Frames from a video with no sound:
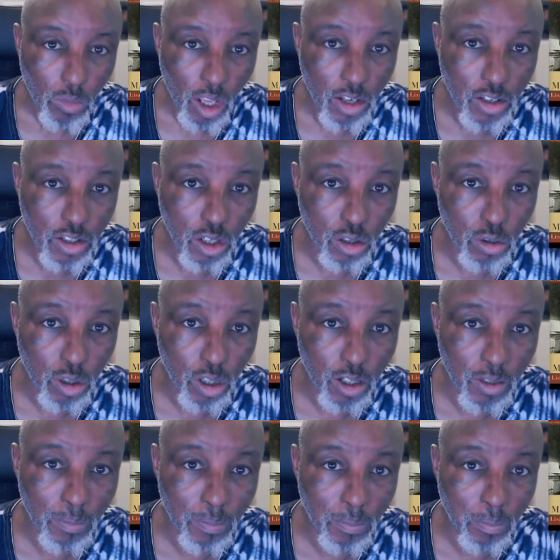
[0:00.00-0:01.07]
So
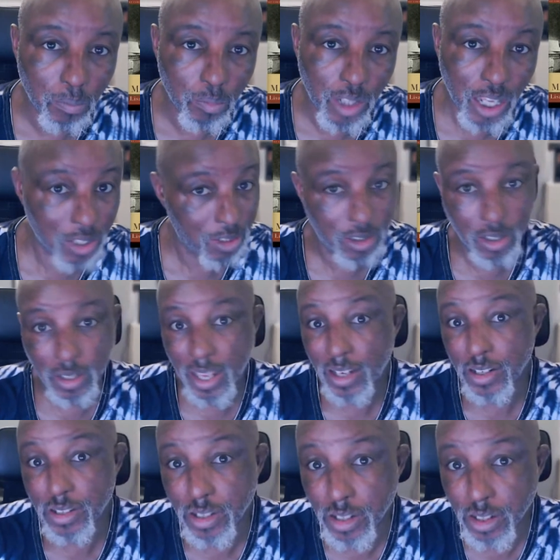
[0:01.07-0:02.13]
that's the
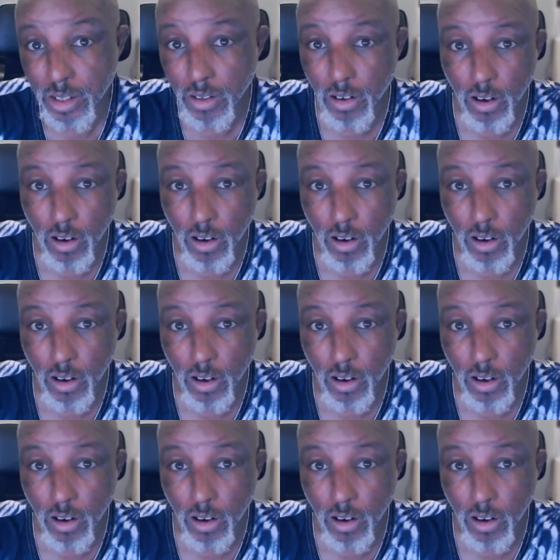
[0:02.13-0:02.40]
legacy